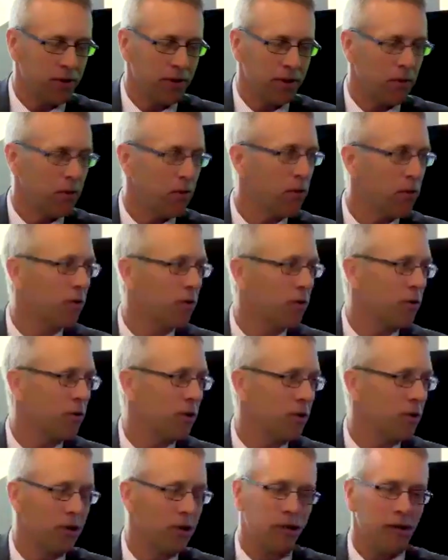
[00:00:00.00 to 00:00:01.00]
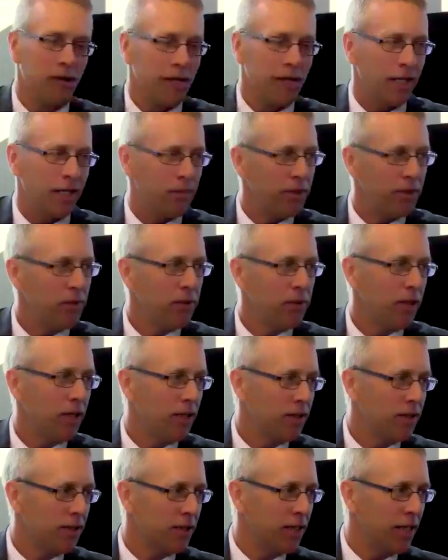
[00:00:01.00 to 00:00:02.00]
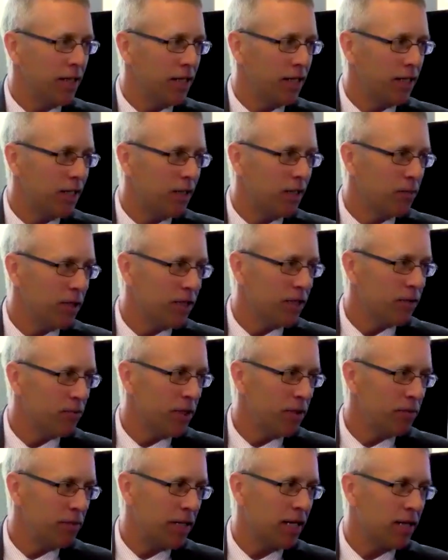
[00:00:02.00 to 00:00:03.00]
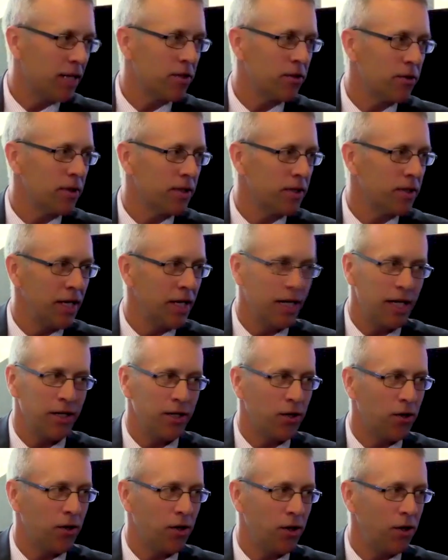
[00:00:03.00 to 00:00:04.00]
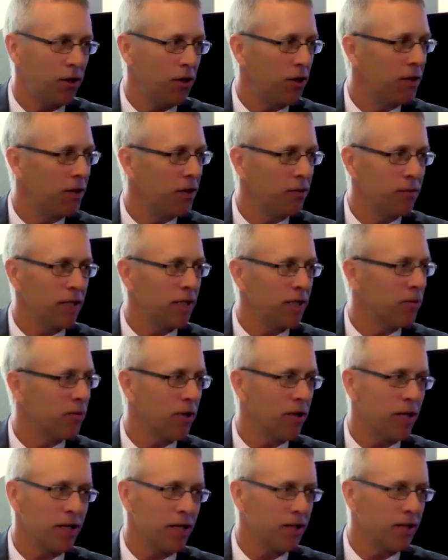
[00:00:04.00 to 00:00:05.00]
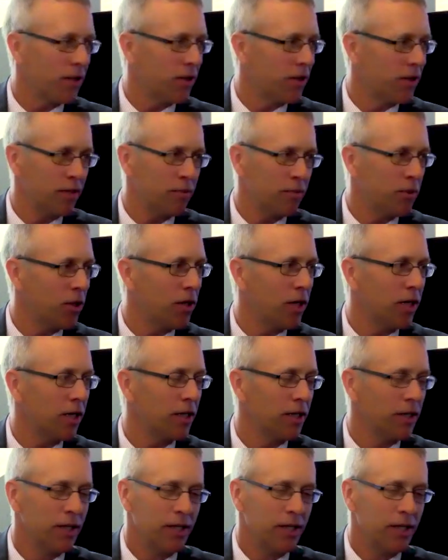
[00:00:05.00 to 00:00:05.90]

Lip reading: They're horrible. And meanwhile, this Canadian company, Spin Master, is hitting all the right products out of the park.